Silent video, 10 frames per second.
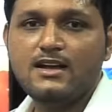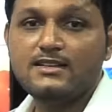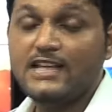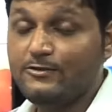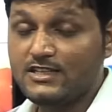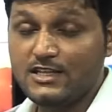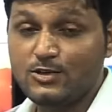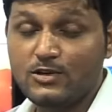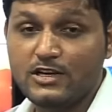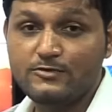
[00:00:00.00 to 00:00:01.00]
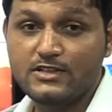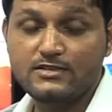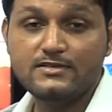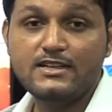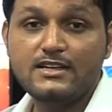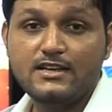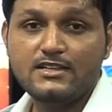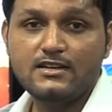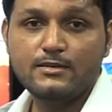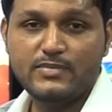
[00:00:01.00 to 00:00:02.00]
That was Atul Kunwar,
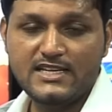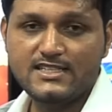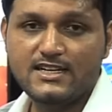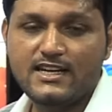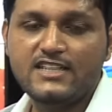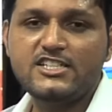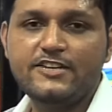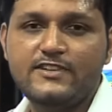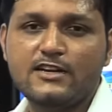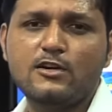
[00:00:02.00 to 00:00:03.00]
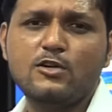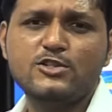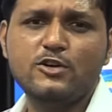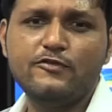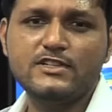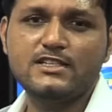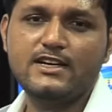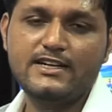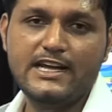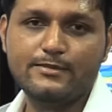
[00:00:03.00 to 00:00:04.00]
President and Chief Technology Officer
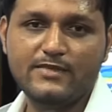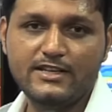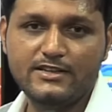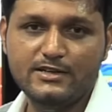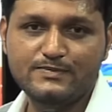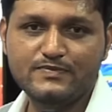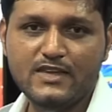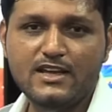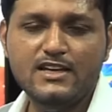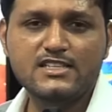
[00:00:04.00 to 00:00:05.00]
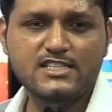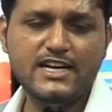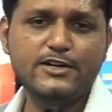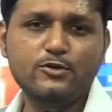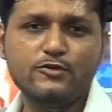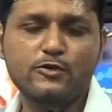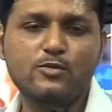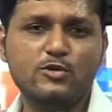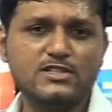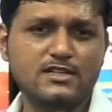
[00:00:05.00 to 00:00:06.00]
at Tech Mahindra. Stay tuned for
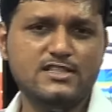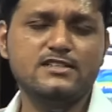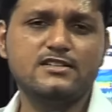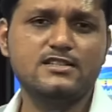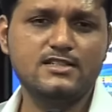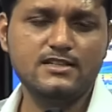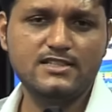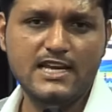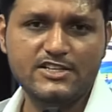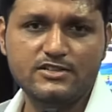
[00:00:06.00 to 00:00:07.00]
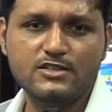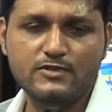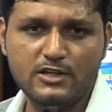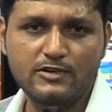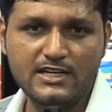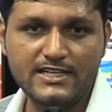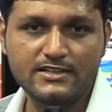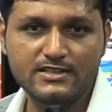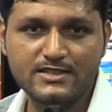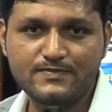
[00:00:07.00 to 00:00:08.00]
more such interesting sessions with our
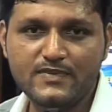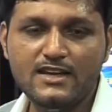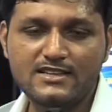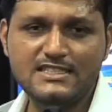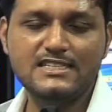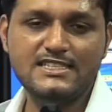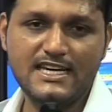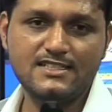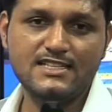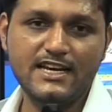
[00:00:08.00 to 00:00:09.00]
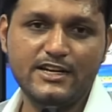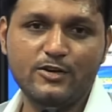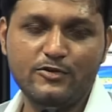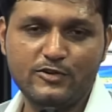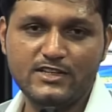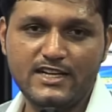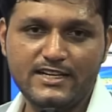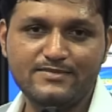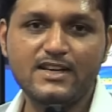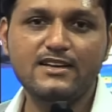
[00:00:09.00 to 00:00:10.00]
leaders. This is Sain signing off for the
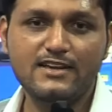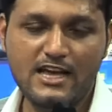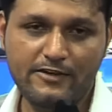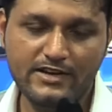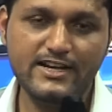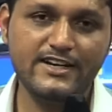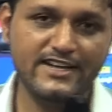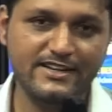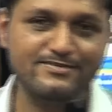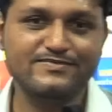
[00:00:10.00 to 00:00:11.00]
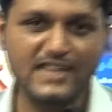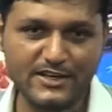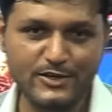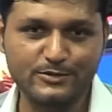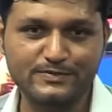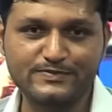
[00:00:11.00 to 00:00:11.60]
day. Have a great day. Thank you.